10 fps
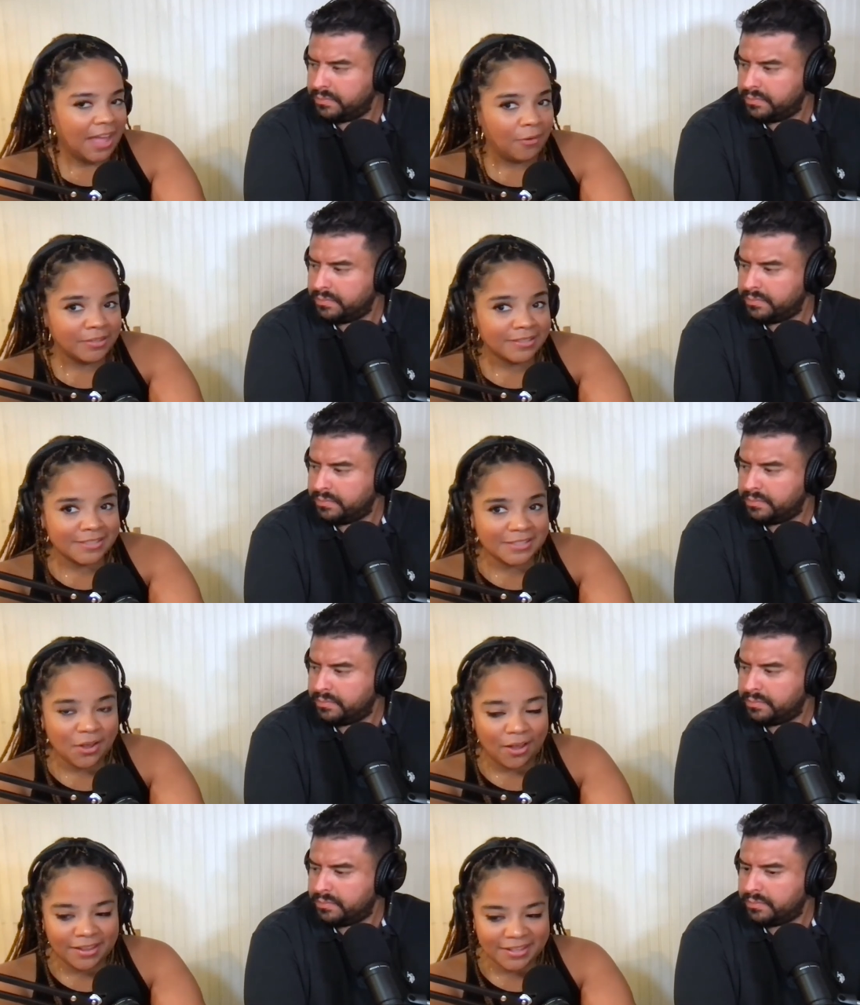Speaker 1: I was
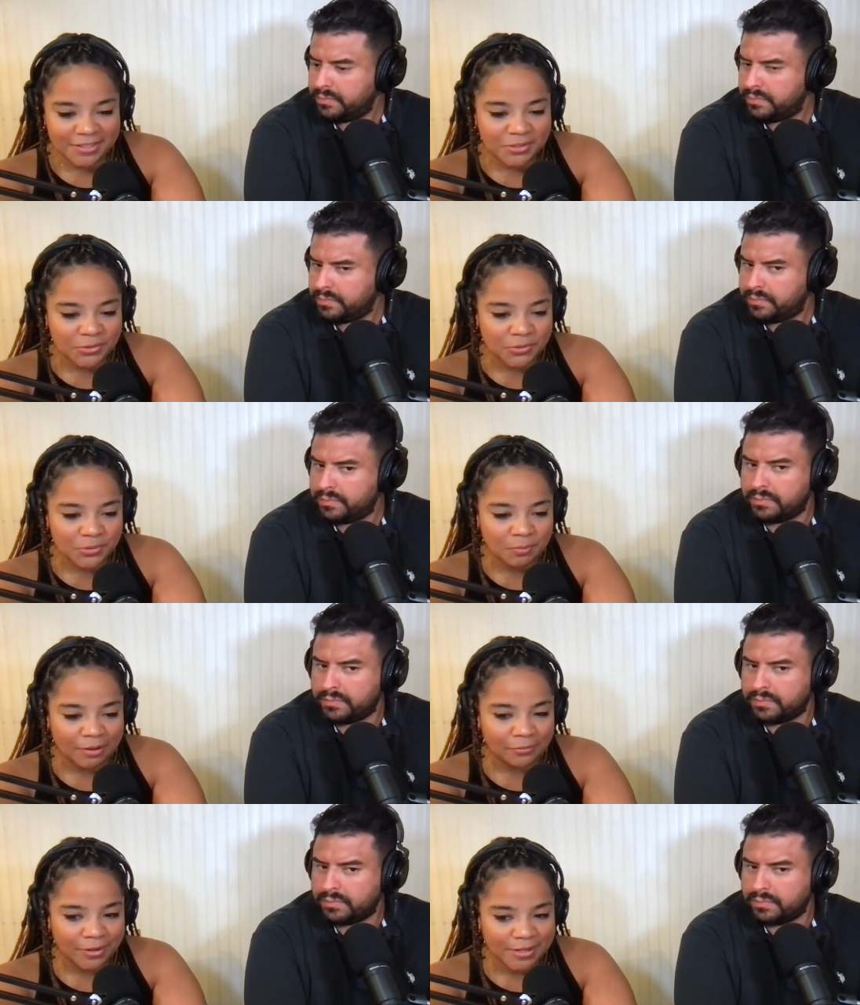talking to
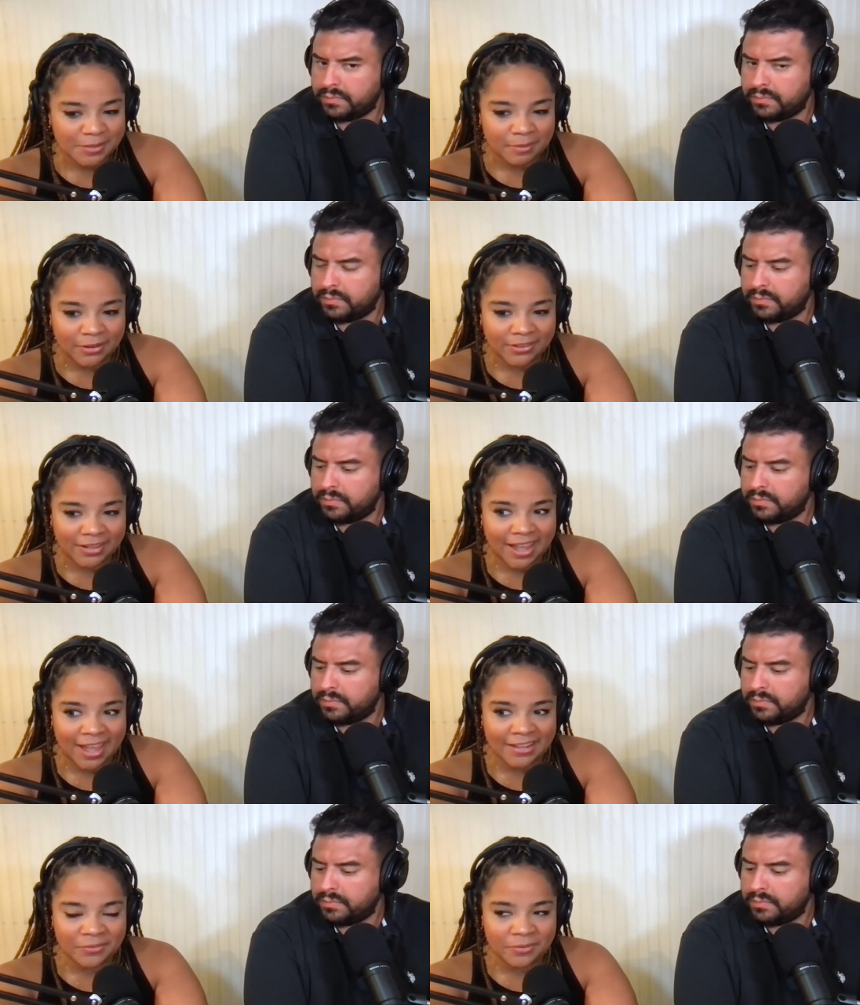my friends about it,
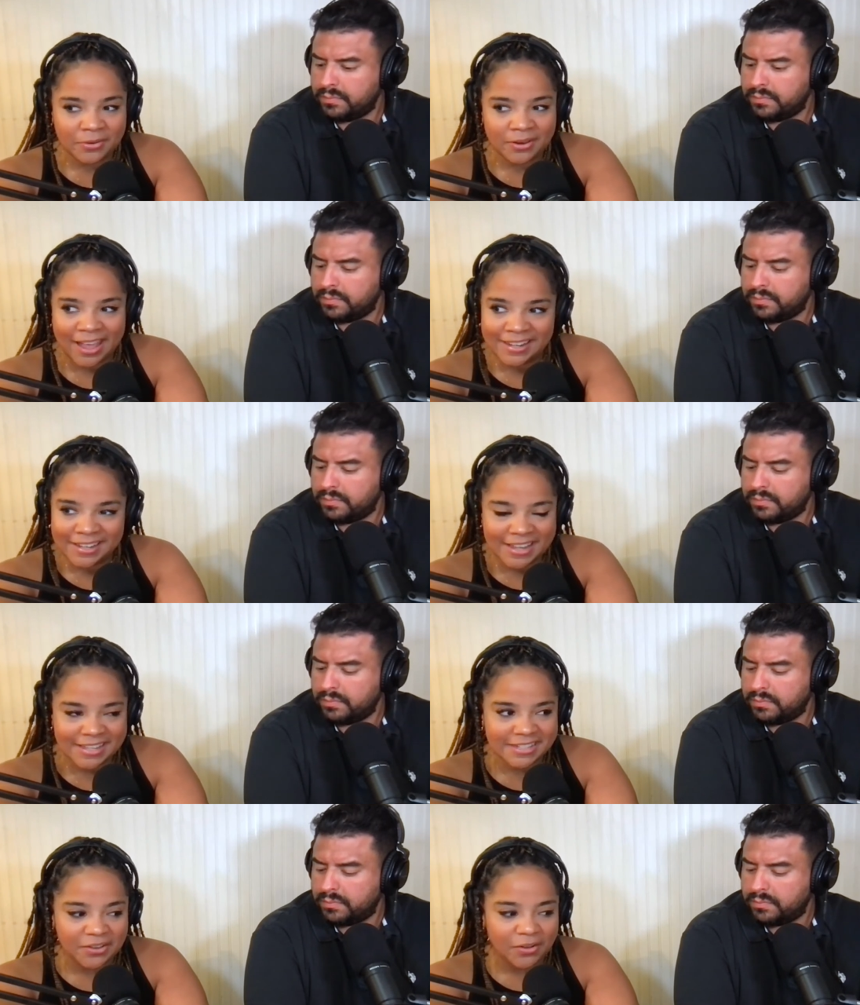and we were
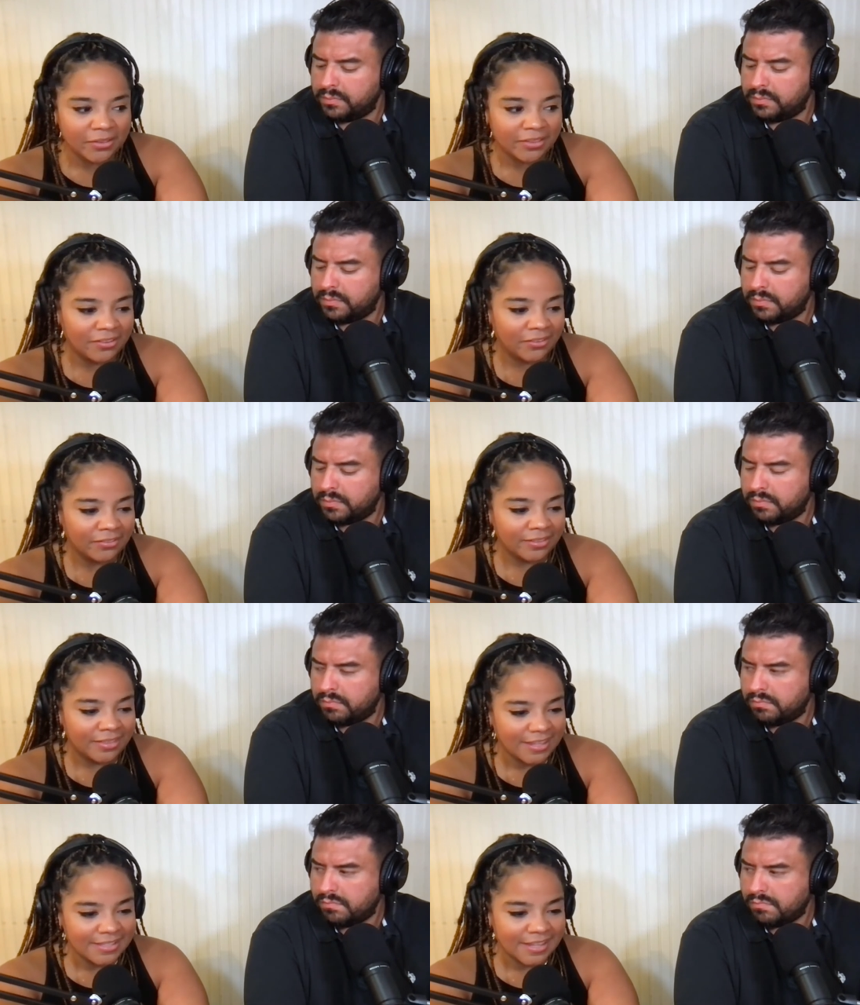analyzing all the all the
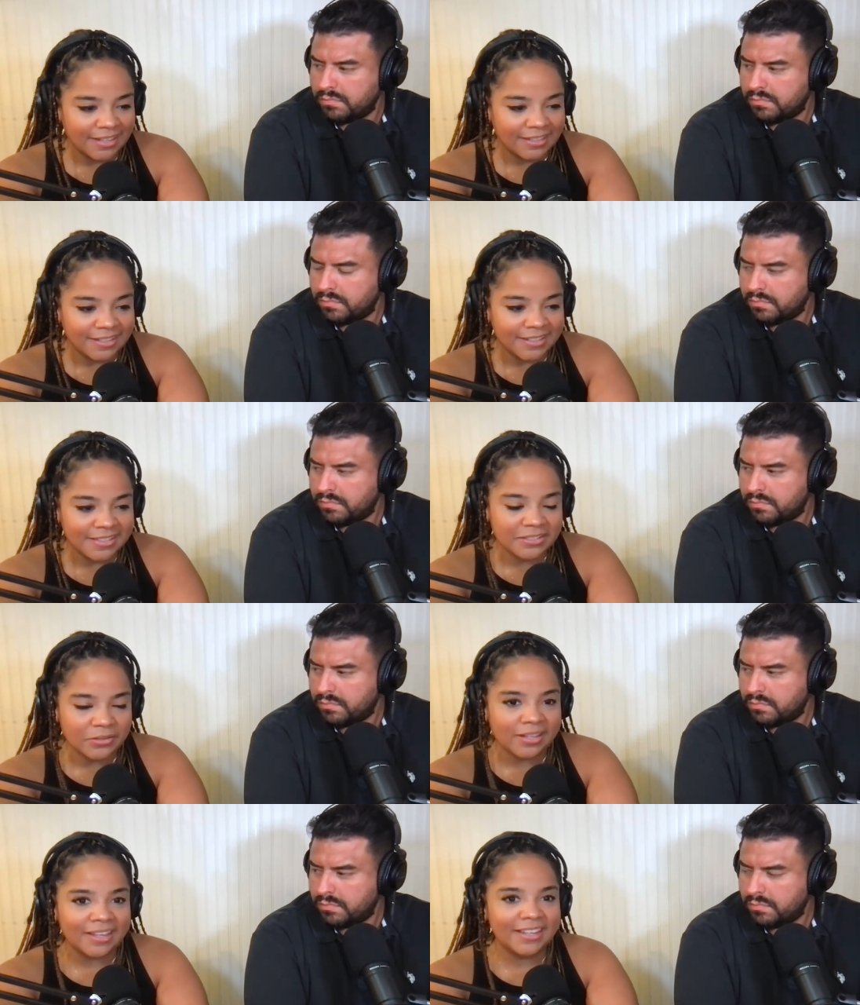things that he does.
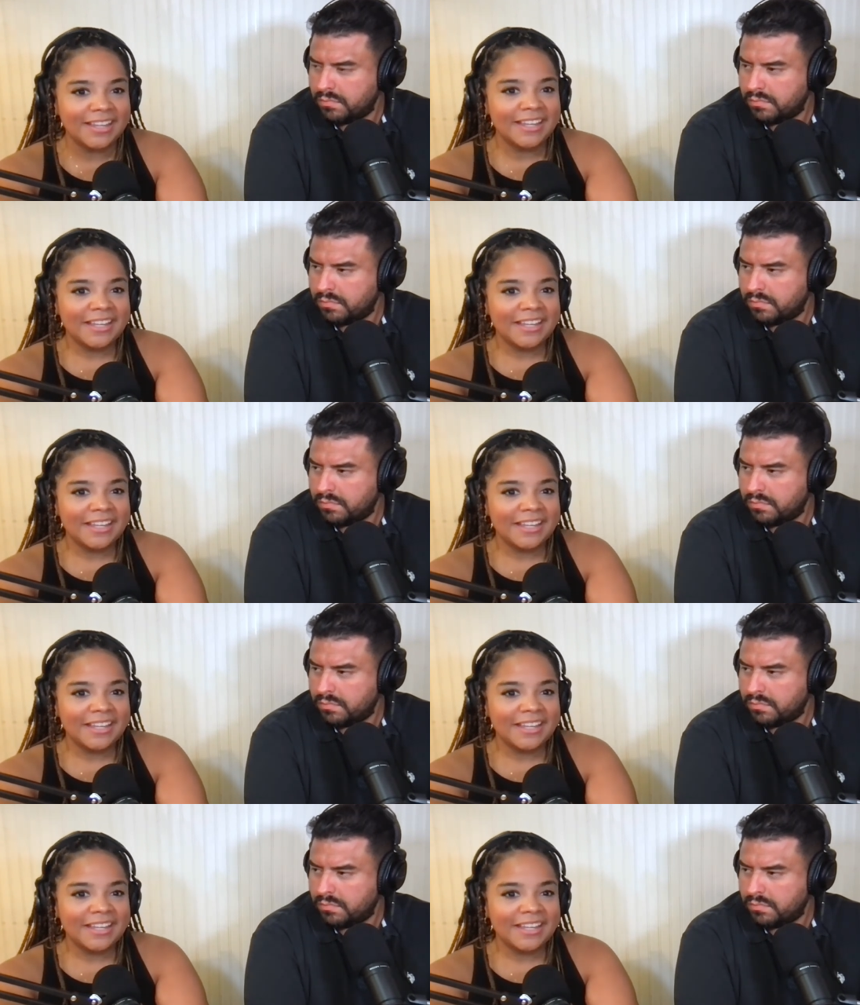So like,